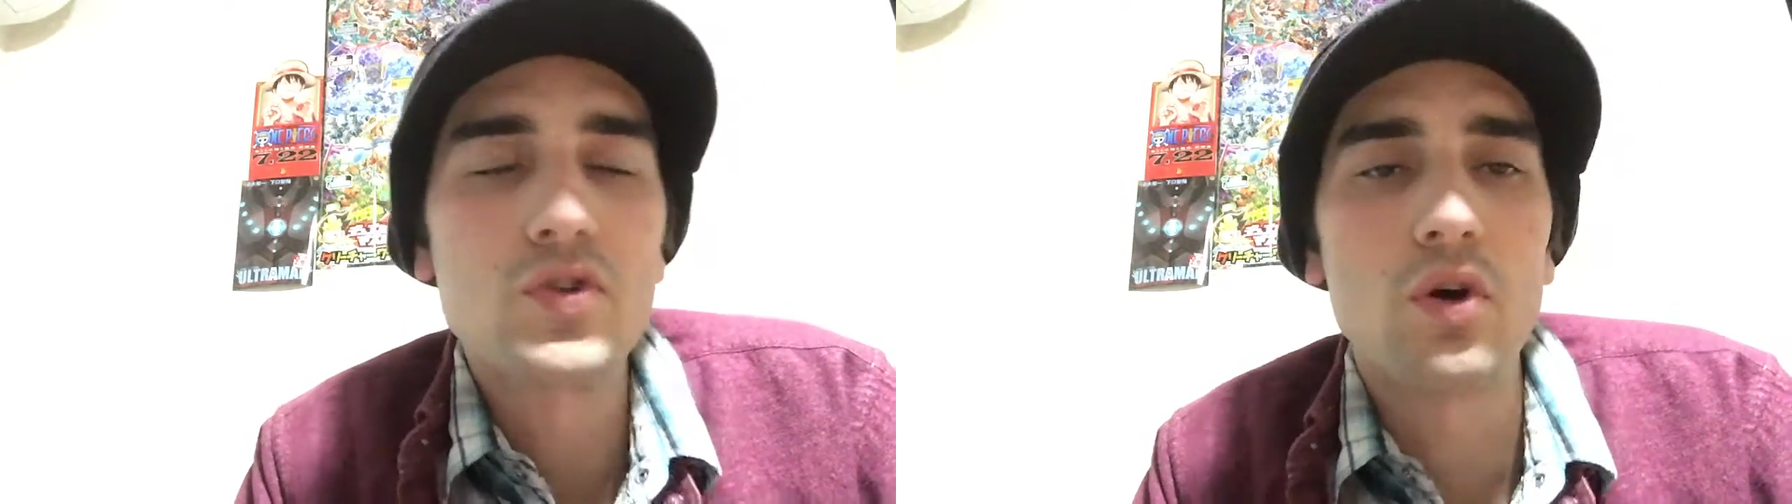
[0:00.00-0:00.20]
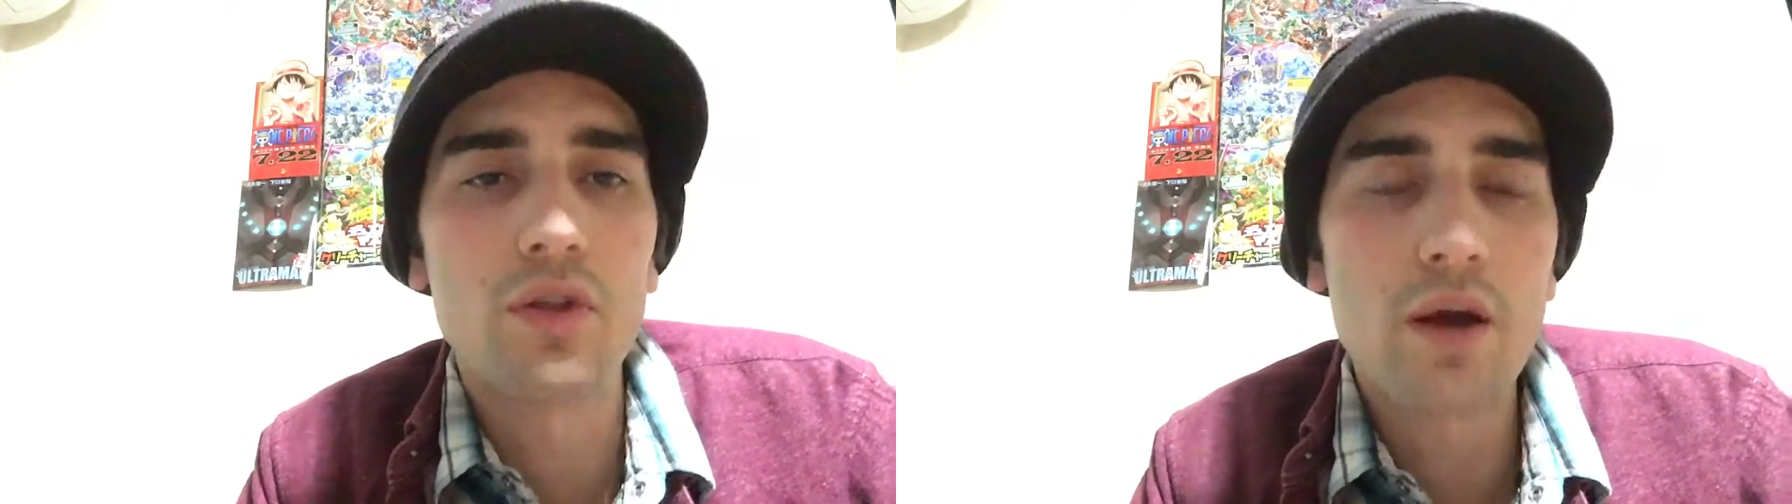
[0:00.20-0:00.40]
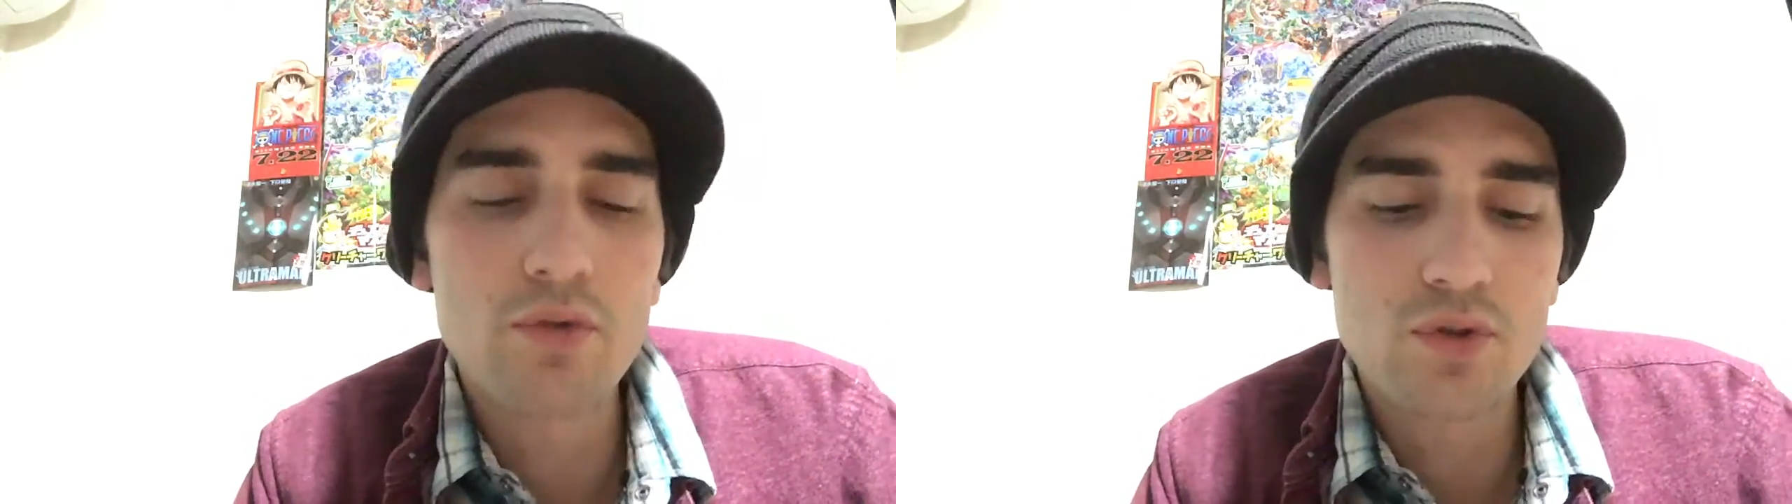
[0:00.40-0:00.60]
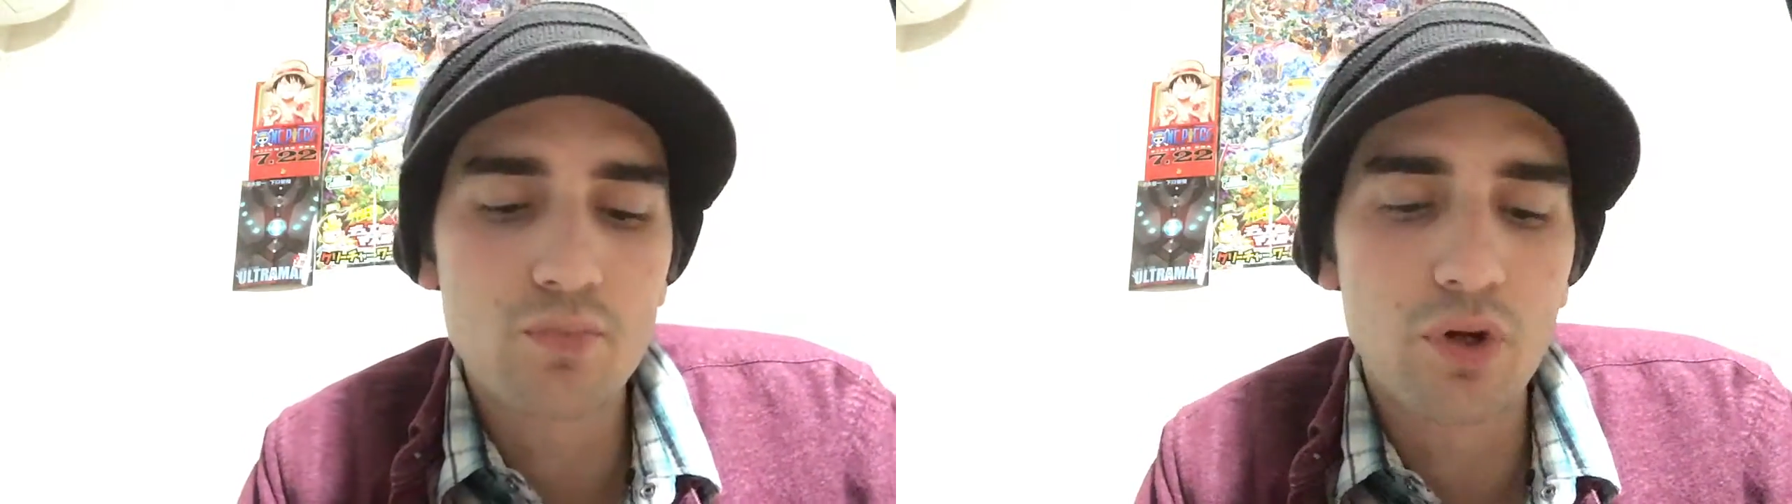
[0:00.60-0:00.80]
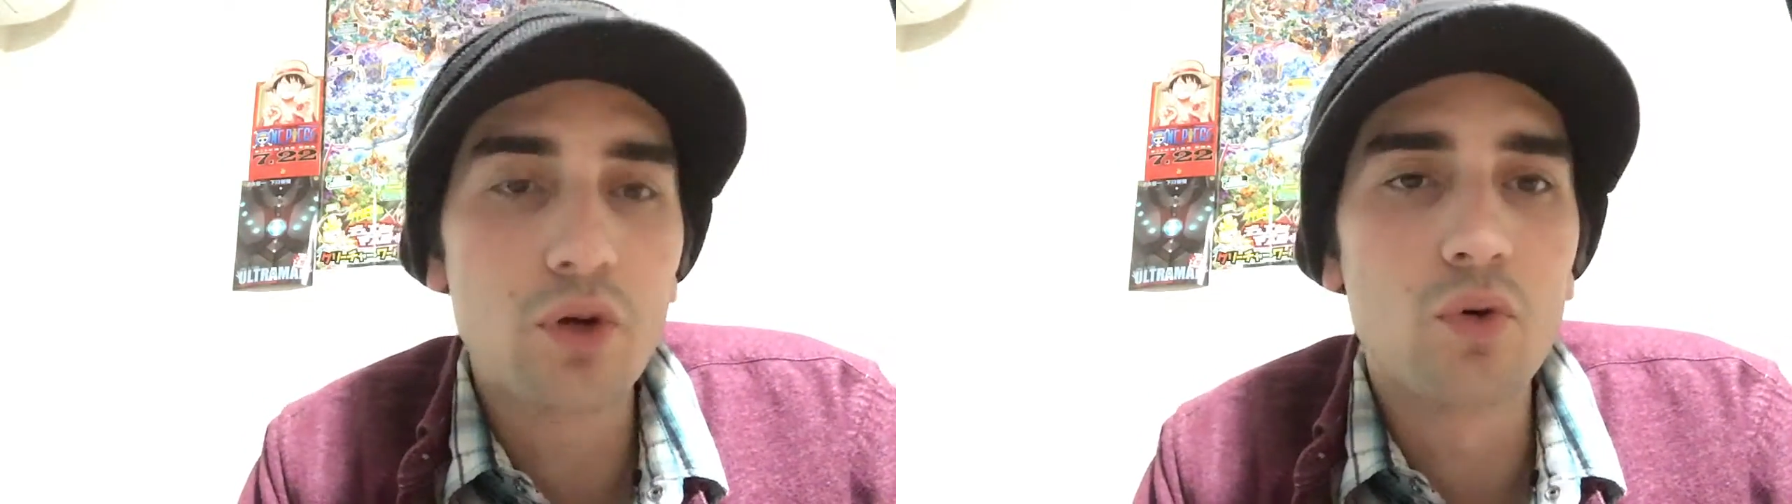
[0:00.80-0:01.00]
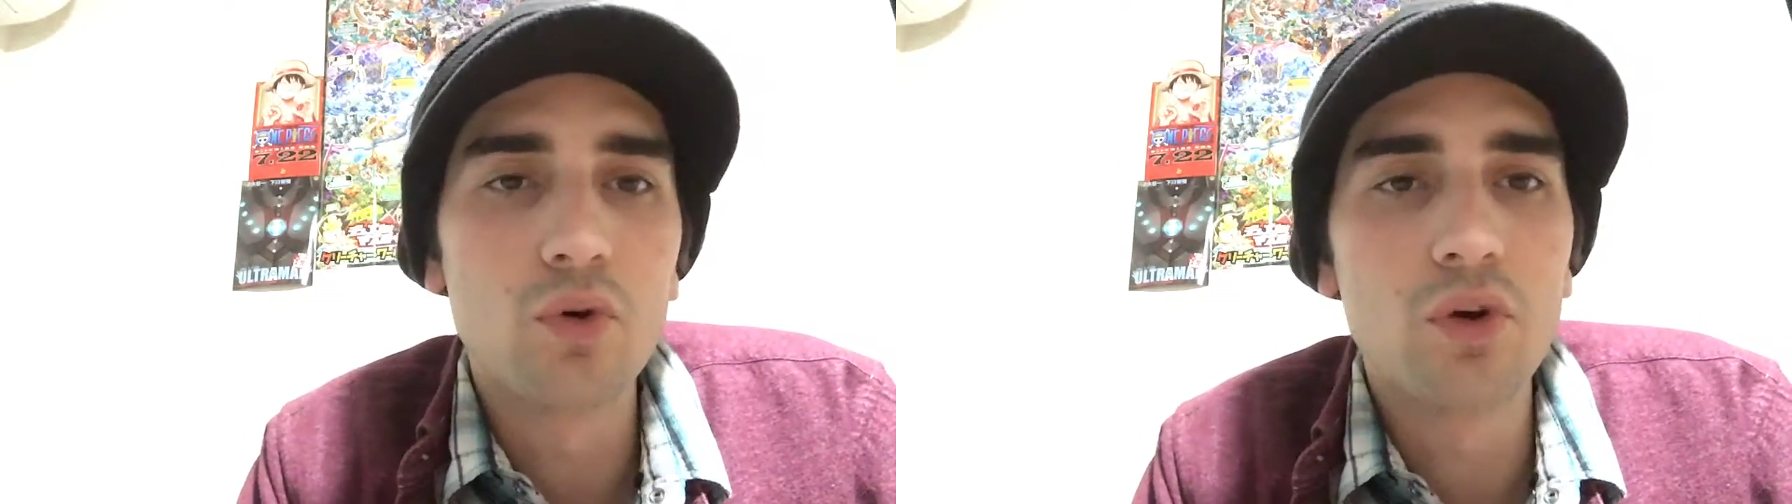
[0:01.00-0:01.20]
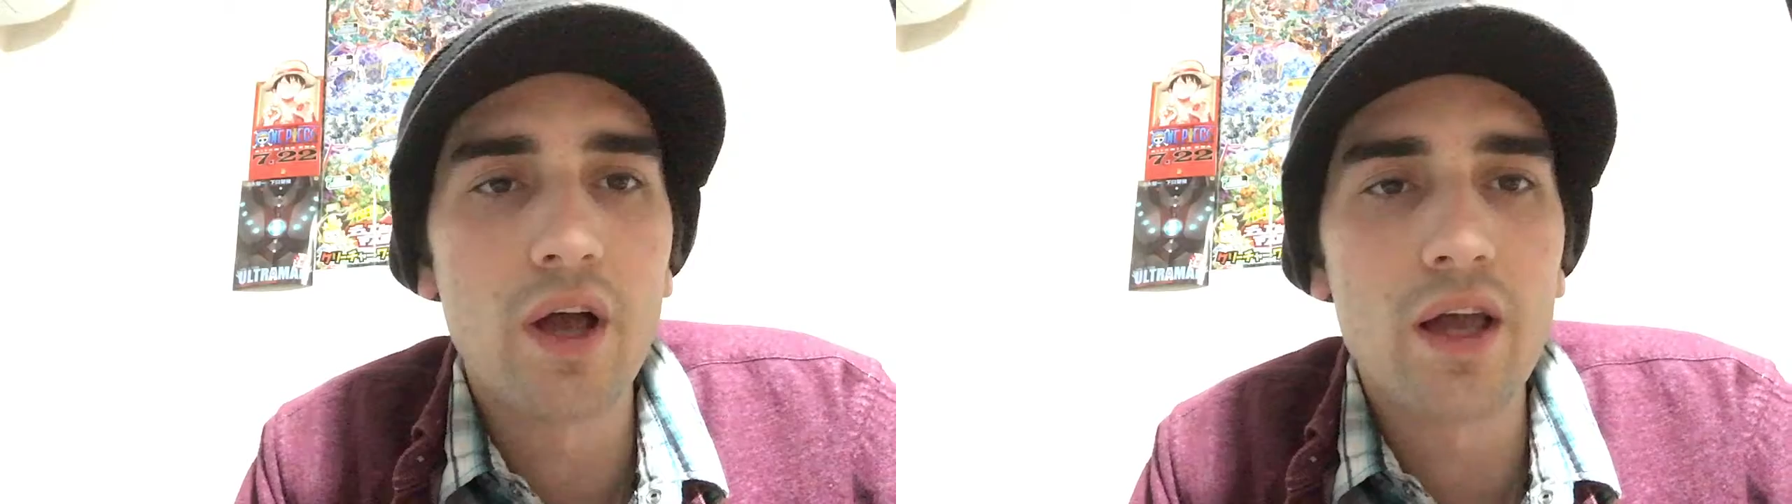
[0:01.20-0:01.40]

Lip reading: So that was pretty cool.